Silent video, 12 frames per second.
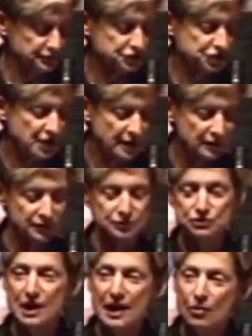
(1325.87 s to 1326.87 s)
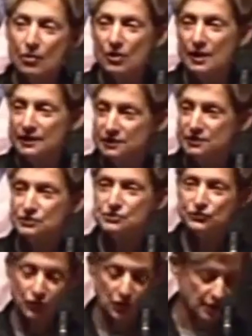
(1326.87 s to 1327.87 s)
challenge our ideas
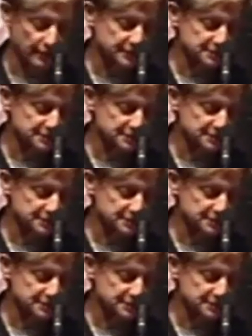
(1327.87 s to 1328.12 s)
of common